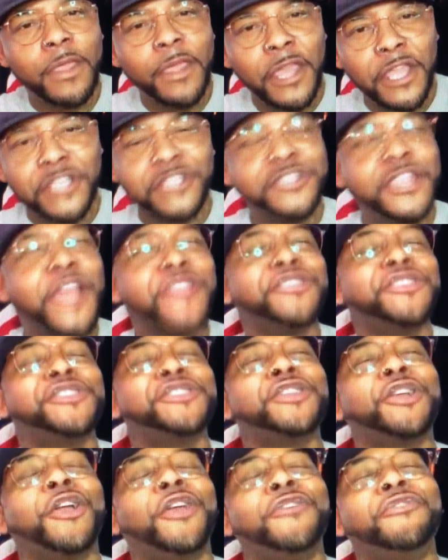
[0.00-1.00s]
It is
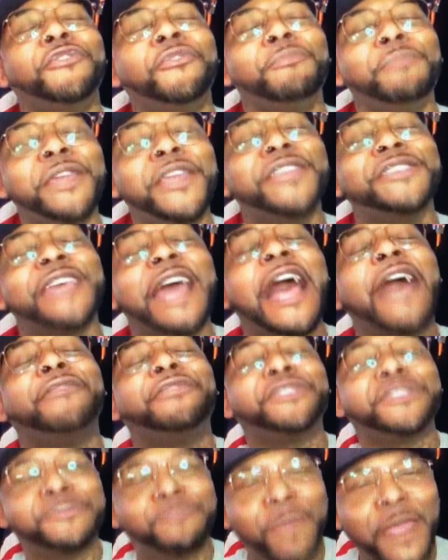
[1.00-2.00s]
necessary for me to
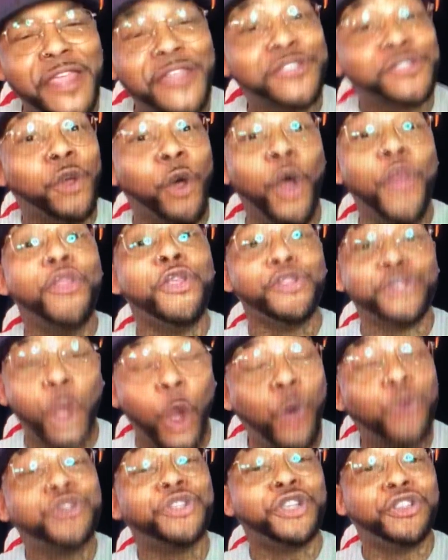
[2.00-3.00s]
have a space on the
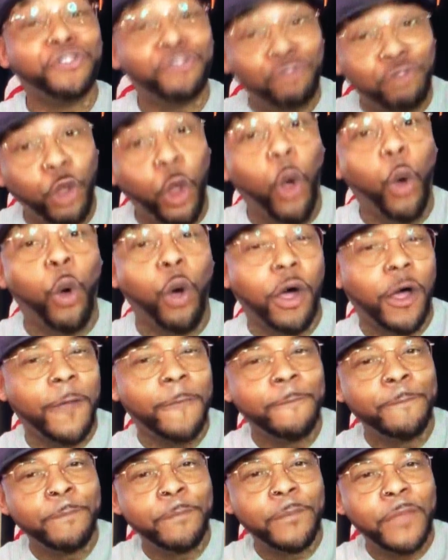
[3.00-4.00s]
ocean floor
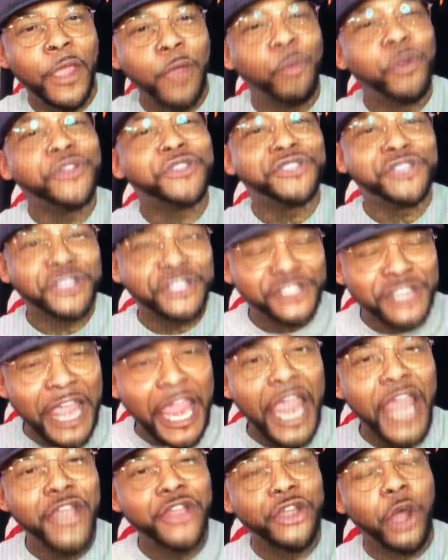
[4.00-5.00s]
in which to
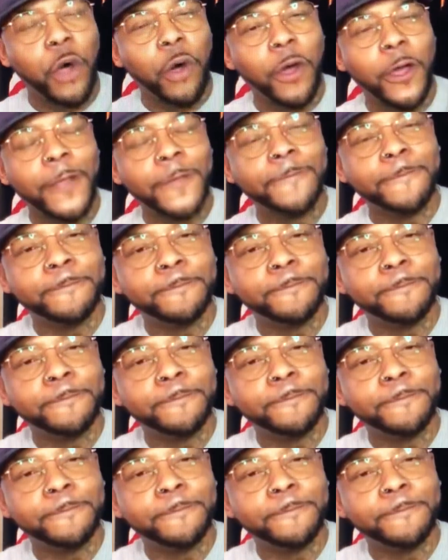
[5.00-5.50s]
stand on.